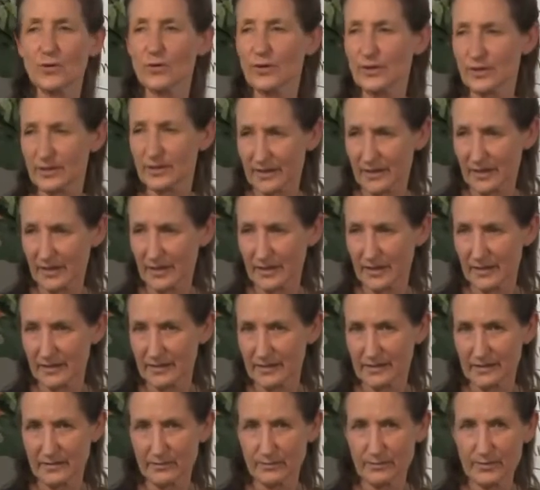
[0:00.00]
oil
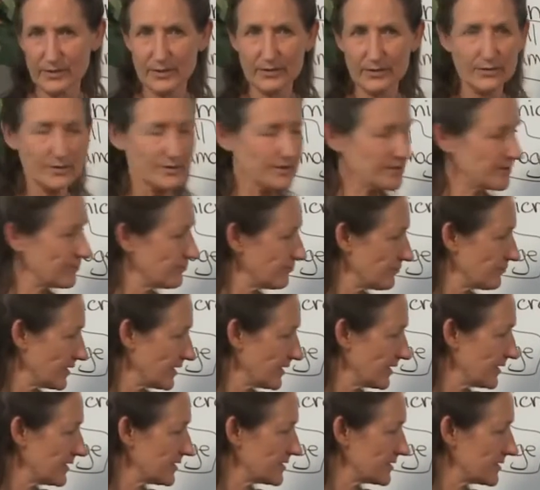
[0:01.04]
can because it
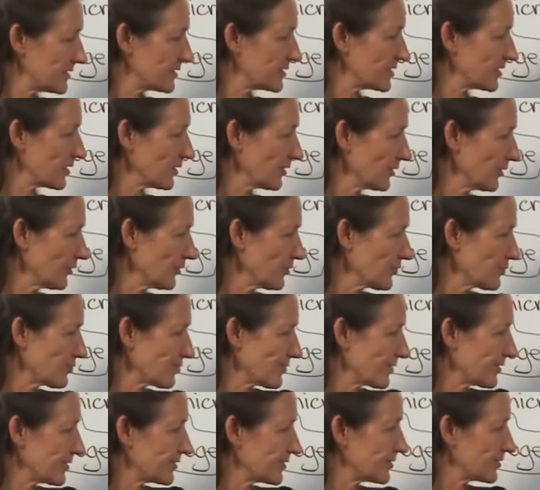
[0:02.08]
releases a
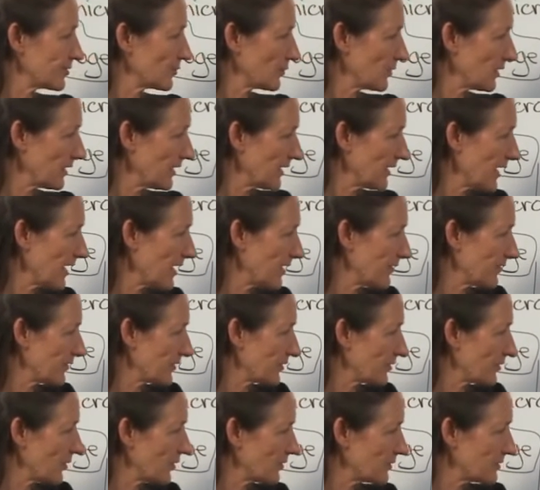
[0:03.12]
lubricant to allow the
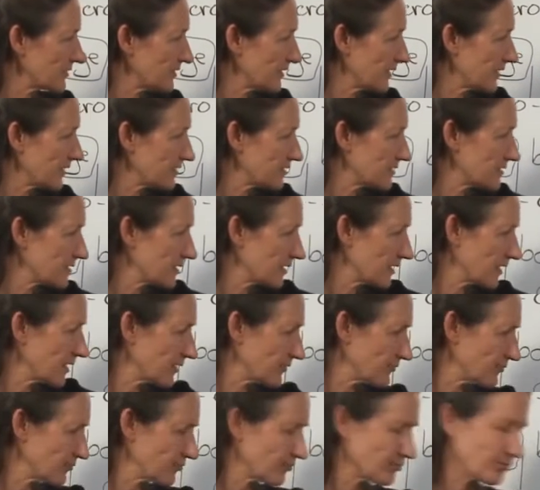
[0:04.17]
contents to
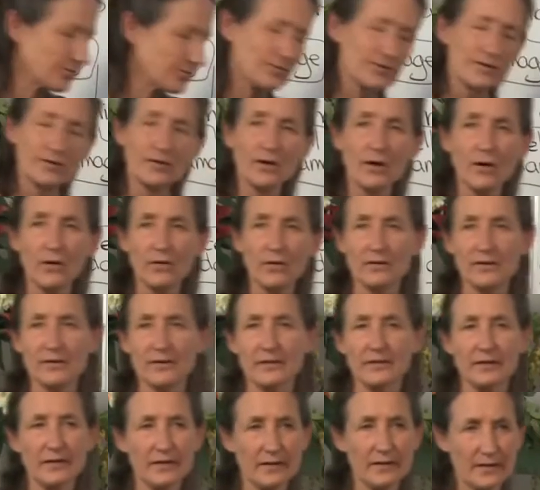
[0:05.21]
get through the colon
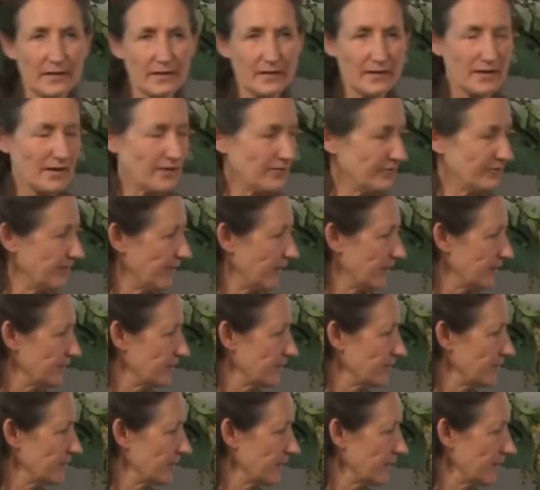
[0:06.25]

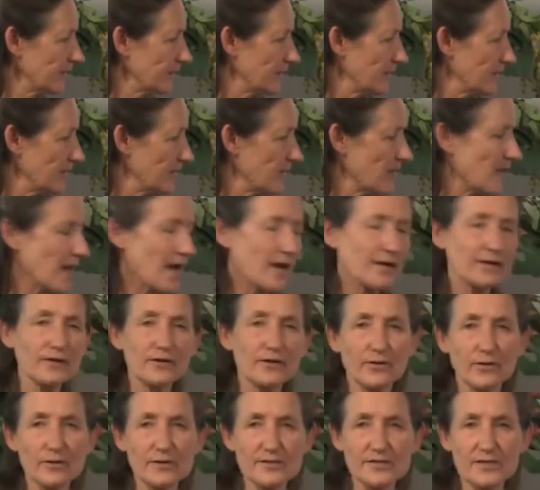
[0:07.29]
effectively, and it
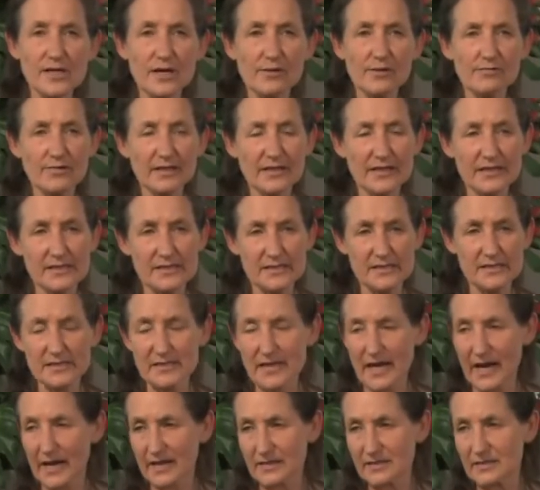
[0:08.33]
also releases
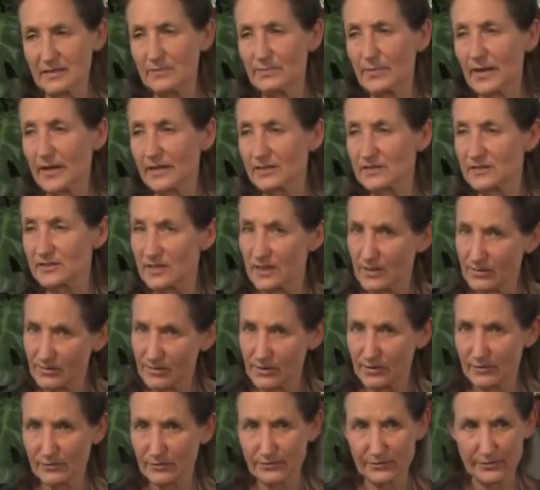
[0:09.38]

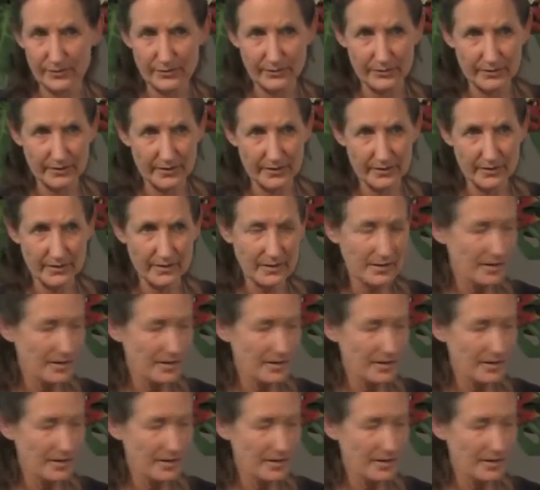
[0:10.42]
antibacterial fluid.